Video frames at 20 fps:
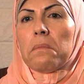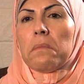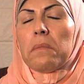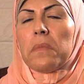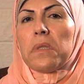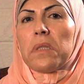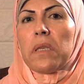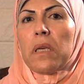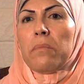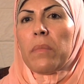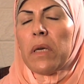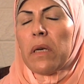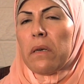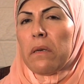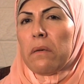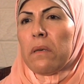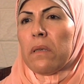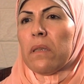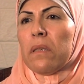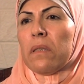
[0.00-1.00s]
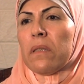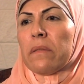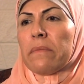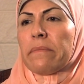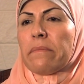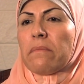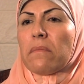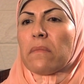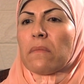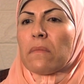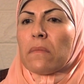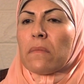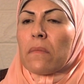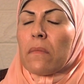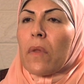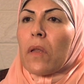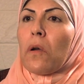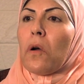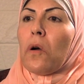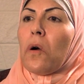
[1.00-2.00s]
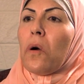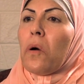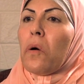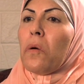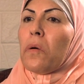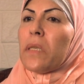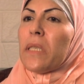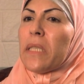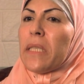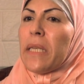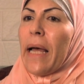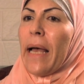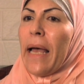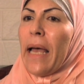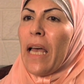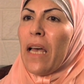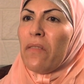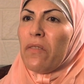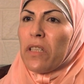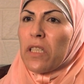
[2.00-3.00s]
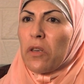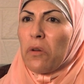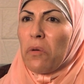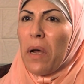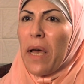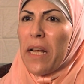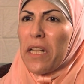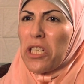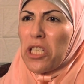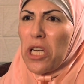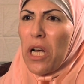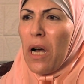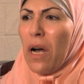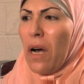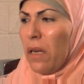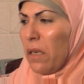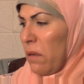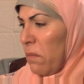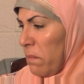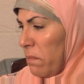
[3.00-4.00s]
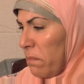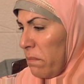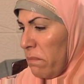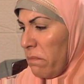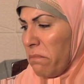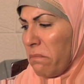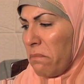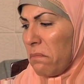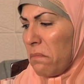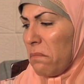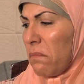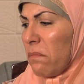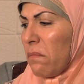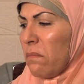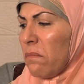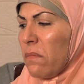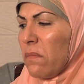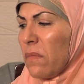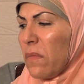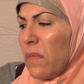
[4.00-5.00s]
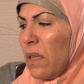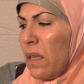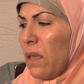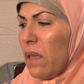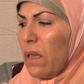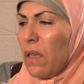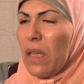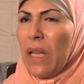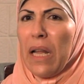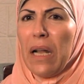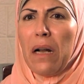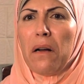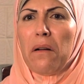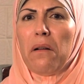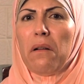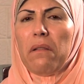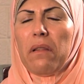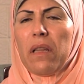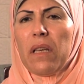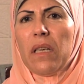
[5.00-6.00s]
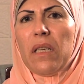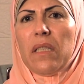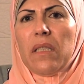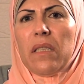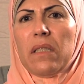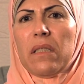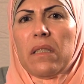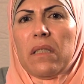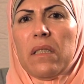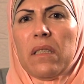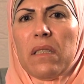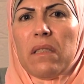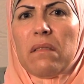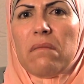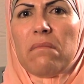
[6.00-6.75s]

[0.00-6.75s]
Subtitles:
Samir, who did not have a scratch on him, let alone these.